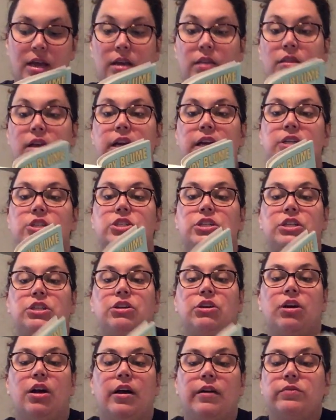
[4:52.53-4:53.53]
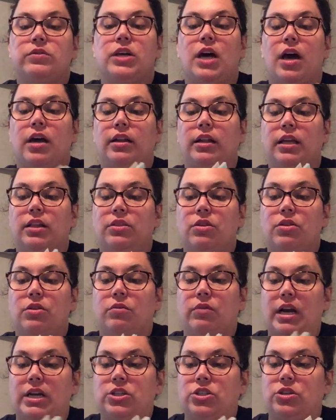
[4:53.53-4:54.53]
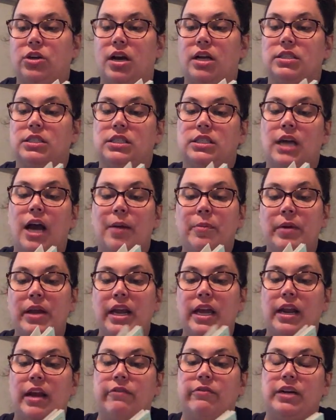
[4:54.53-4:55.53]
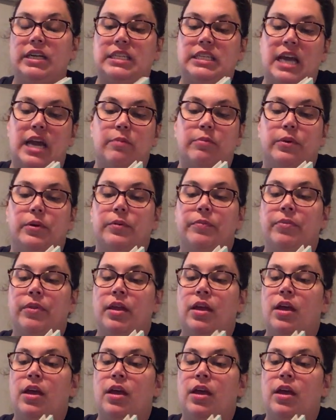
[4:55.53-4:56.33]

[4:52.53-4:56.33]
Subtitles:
Then she took off toddling through the restaurant, stopping at every table.